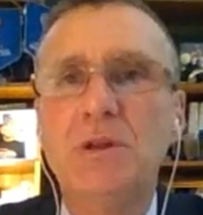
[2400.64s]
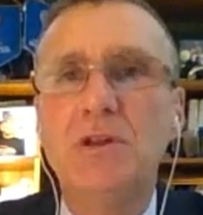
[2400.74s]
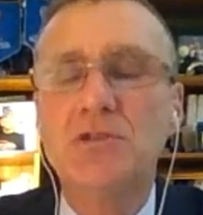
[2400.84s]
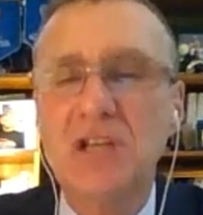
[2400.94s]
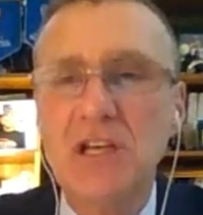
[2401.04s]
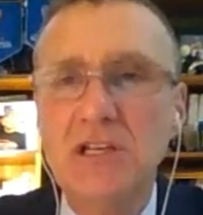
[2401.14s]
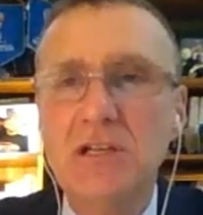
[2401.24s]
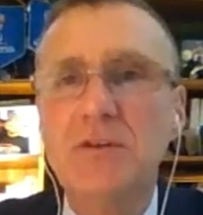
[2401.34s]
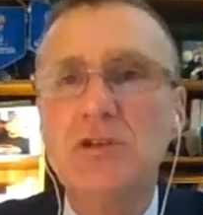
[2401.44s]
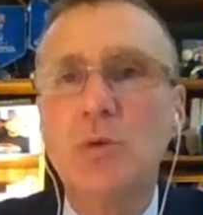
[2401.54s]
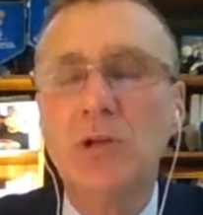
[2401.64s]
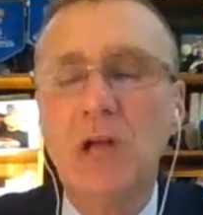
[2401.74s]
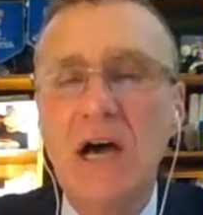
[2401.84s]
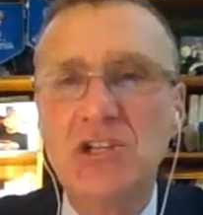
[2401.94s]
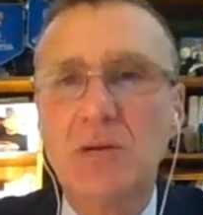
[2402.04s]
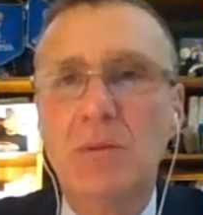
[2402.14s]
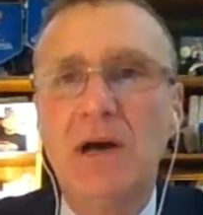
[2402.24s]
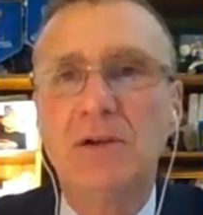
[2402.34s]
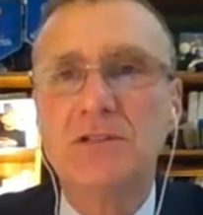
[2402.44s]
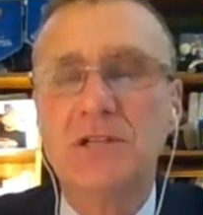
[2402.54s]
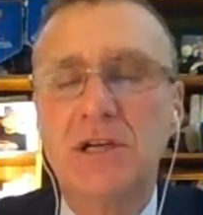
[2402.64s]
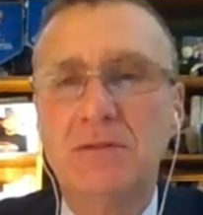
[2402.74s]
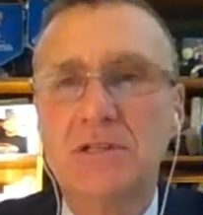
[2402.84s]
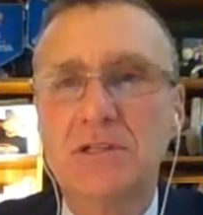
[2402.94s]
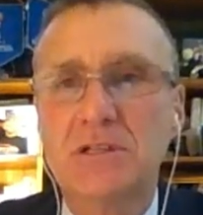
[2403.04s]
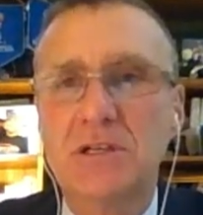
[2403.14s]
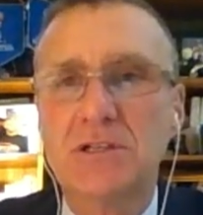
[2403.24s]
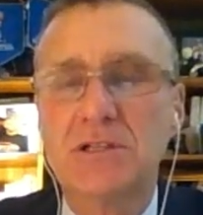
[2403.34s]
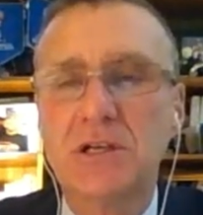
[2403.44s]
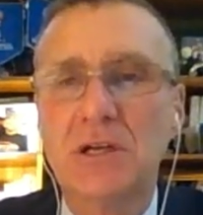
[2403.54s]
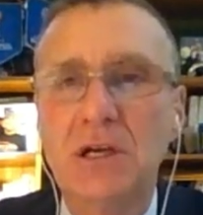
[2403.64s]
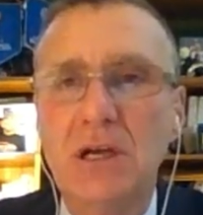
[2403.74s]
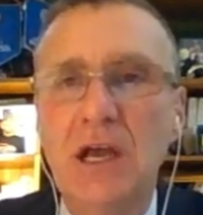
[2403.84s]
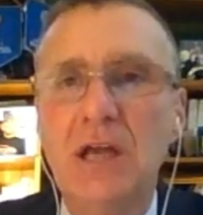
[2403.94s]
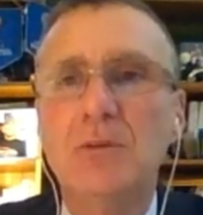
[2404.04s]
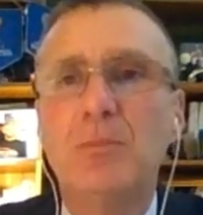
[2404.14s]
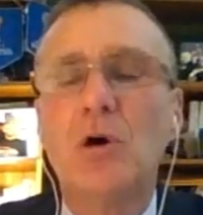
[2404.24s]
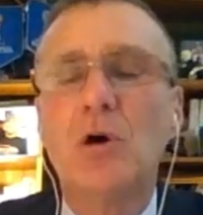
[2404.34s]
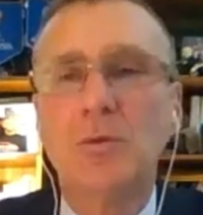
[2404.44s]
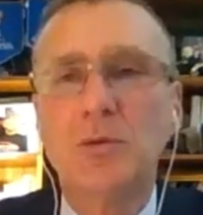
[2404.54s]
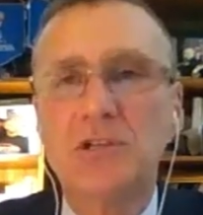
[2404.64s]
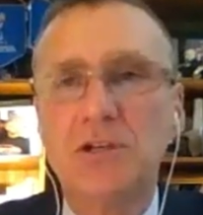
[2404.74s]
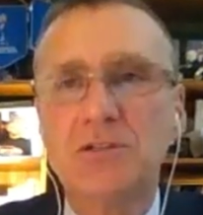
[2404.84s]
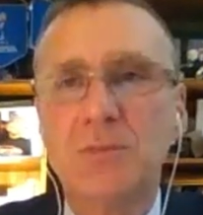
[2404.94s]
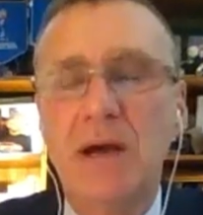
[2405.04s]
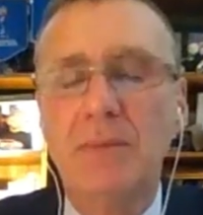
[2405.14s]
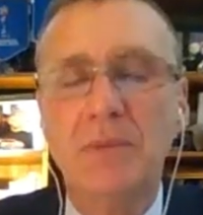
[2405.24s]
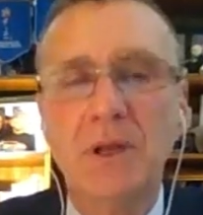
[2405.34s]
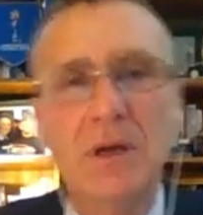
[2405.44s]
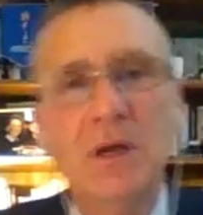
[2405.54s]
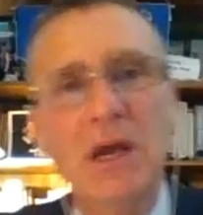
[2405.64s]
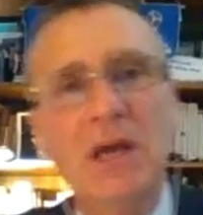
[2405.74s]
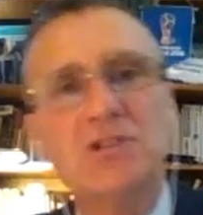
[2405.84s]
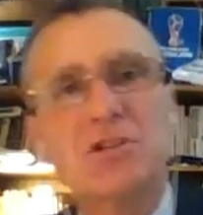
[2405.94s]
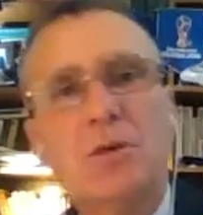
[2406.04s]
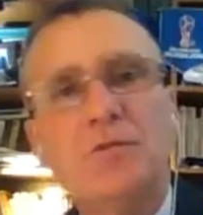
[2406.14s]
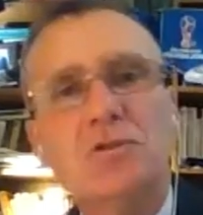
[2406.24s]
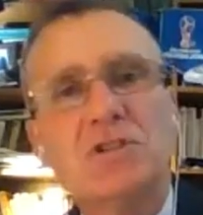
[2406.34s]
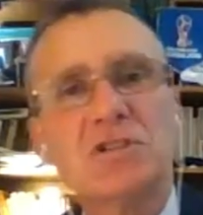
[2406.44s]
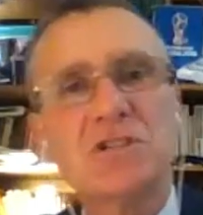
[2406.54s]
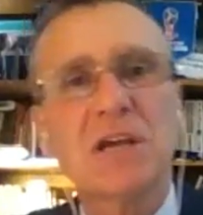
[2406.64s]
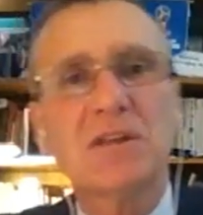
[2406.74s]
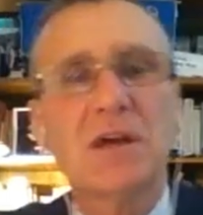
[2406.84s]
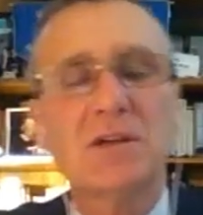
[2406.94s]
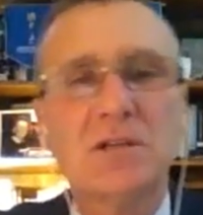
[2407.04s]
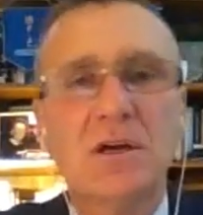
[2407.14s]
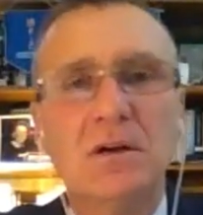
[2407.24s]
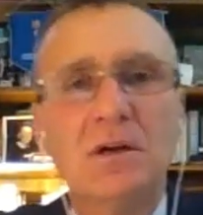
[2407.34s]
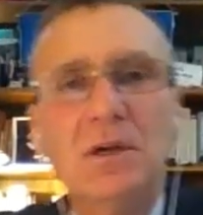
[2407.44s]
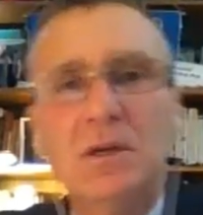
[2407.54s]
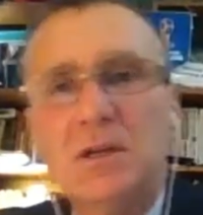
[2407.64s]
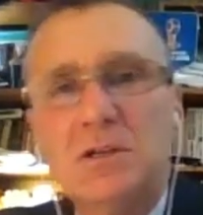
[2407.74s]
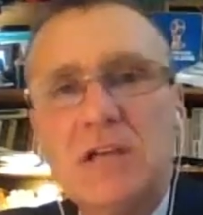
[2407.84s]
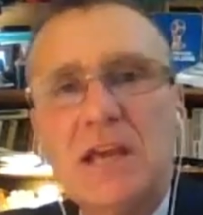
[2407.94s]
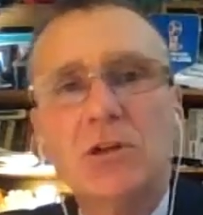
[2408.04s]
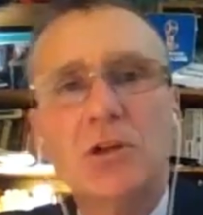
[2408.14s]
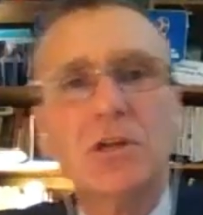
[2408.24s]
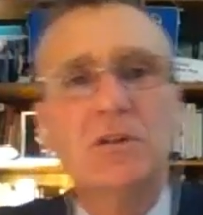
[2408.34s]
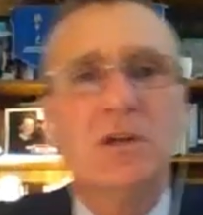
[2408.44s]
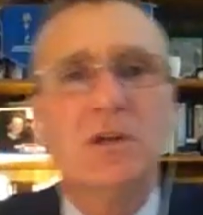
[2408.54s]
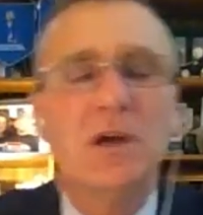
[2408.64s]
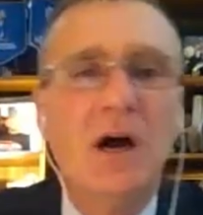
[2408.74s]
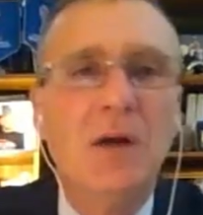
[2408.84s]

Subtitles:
those individual logic models that I was discussing and the broader results map. And so if you just take that, take a look at the